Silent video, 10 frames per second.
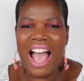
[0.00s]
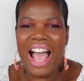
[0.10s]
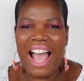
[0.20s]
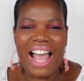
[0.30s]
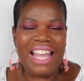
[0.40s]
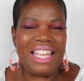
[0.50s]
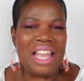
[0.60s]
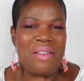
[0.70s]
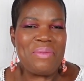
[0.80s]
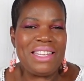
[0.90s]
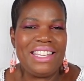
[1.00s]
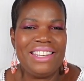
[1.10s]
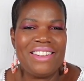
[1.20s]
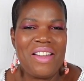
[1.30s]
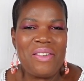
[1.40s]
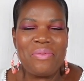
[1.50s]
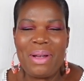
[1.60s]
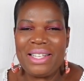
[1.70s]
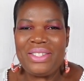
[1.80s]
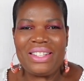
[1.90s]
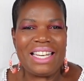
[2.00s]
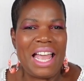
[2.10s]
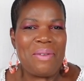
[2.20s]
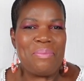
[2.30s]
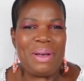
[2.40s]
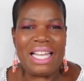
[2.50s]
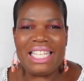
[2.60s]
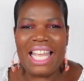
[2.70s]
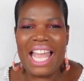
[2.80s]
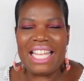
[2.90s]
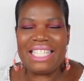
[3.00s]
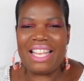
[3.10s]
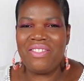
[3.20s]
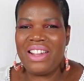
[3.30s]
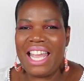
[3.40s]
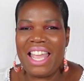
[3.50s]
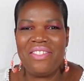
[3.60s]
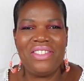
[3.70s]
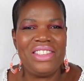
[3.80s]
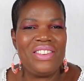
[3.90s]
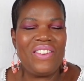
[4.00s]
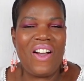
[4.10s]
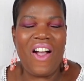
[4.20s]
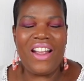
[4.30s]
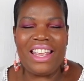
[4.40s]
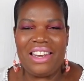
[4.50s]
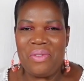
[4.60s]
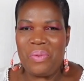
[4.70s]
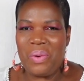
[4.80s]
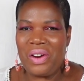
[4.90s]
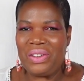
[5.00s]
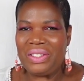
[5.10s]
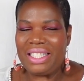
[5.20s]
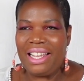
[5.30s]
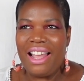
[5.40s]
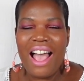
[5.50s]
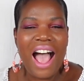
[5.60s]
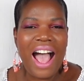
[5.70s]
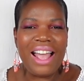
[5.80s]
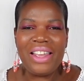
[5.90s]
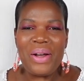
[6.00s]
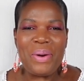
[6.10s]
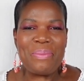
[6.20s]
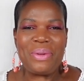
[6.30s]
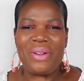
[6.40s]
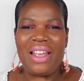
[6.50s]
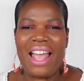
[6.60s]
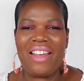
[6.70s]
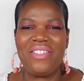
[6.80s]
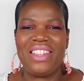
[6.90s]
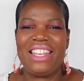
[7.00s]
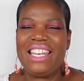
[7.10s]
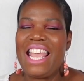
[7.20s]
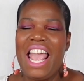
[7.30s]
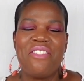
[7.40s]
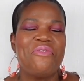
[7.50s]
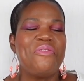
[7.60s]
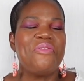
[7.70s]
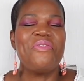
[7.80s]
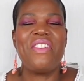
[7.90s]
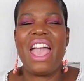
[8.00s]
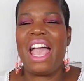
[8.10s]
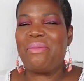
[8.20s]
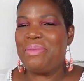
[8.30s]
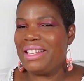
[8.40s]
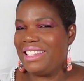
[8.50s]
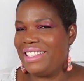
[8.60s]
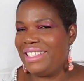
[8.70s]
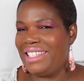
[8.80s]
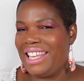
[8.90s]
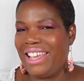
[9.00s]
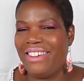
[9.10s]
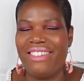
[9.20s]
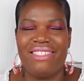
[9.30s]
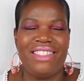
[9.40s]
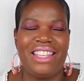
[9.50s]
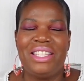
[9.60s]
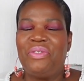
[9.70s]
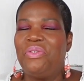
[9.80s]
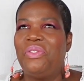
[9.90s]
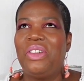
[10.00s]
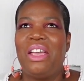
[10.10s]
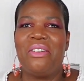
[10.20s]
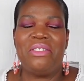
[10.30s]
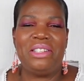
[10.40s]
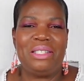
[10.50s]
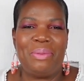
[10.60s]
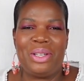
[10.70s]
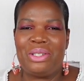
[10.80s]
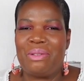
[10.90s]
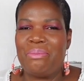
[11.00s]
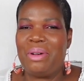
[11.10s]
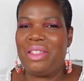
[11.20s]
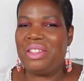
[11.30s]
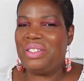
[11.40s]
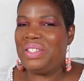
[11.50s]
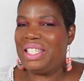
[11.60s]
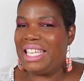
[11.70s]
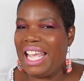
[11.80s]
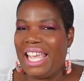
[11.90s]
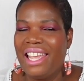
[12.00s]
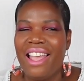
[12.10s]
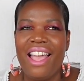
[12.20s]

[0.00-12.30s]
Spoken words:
Hi, I'm Anita of my Duke and I podcast, and wherever you are in the world, I hope you're having a fabulous day on this very special Mother's Day